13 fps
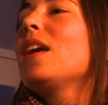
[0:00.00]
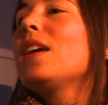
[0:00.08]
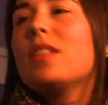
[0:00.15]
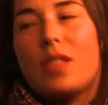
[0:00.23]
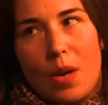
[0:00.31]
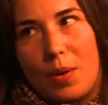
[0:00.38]

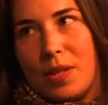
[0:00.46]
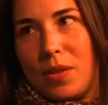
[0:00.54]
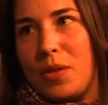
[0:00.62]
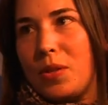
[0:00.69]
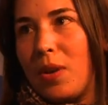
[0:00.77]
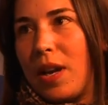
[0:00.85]
He's always
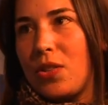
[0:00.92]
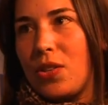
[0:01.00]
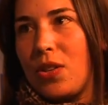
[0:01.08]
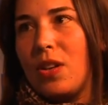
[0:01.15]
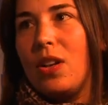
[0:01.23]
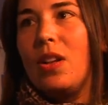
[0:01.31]
so
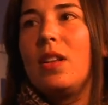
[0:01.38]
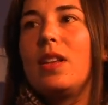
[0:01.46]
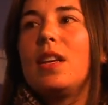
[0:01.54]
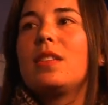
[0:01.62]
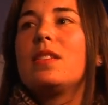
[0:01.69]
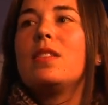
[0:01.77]
directional.
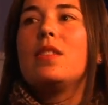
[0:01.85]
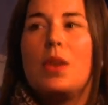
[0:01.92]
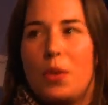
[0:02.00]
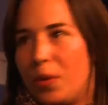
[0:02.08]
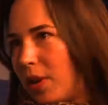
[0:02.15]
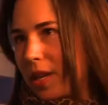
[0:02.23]
It's
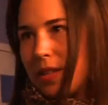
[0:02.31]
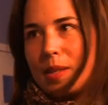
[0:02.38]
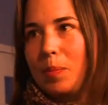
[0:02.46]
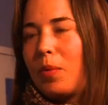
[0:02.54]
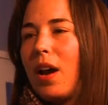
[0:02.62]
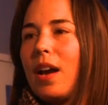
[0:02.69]
no great
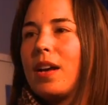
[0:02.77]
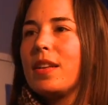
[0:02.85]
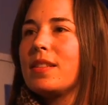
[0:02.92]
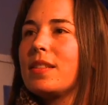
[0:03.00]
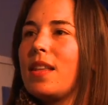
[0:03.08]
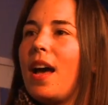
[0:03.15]

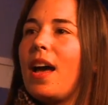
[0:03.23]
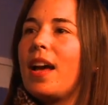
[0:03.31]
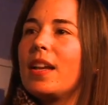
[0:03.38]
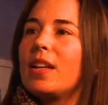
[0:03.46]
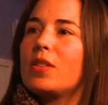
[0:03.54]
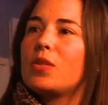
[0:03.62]
surprise
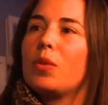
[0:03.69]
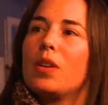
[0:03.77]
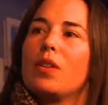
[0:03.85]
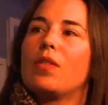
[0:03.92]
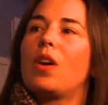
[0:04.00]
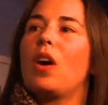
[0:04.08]
that it
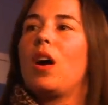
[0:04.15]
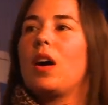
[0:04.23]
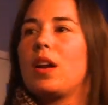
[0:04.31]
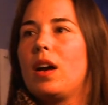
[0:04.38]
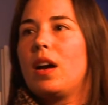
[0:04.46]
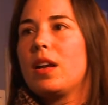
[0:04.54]
sort of
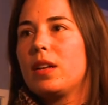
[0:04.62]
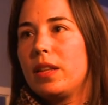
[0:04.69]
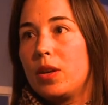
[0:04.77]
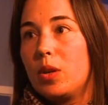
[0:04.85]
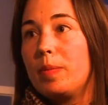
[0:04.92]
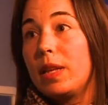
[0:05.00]
caught on a
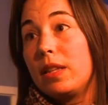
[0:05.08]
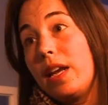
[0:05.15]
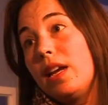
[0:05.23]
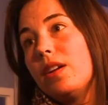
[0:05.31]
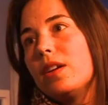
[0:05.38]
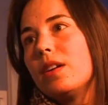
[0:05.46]
little bit
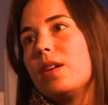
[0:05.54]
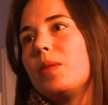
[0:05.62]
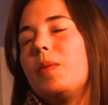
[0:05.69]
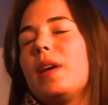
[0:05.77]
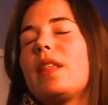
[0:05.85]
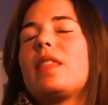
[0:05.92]
later
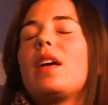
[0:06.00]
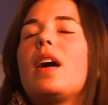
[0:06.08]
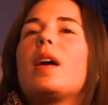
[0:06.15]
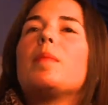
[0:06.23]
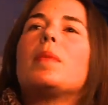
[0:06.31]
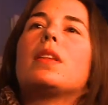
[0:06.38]
with
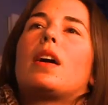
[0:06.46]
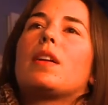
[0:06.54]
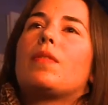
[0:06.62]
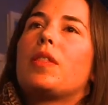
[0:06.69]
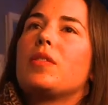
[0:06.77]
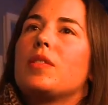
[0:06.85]
a
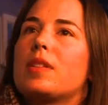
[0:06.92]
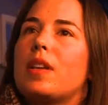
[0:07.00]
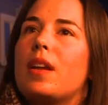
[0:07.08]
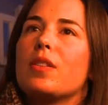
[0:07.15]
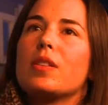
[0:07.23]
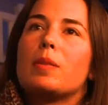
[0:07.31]
lot of other
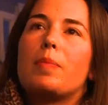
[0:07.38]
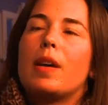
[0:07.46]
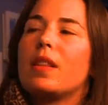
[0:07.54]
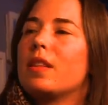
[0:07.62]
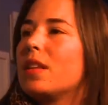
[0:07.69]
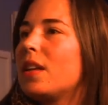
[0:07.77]
designers,
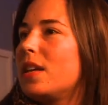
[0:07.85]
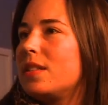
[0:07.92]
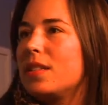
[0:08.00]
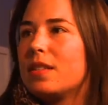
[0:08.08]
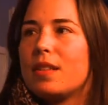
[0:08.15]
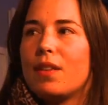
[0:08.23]
but the
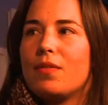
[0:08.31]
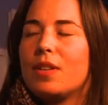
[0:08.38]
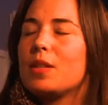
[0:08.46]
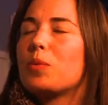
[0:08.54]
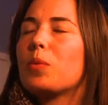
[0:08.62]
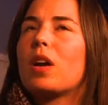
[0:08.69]

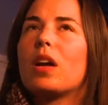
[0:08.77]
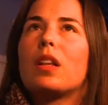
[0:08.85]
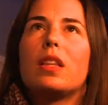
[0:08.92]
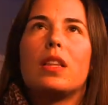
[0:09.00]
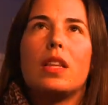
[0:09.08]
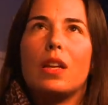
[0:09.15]
1970s were
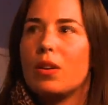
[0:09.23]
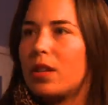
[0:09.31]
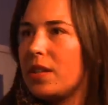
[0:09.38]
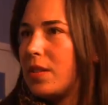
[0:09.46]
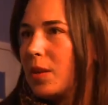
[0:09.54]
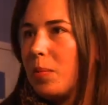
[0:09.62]

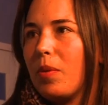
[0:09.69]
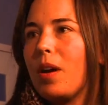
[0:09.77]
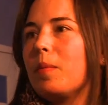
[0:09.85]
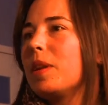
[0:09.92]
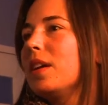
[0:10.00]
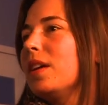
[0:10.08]
clearly so
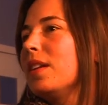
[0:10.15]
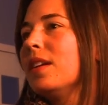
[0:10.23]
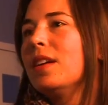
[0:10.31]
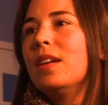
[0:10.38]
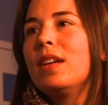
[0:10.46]
prominent,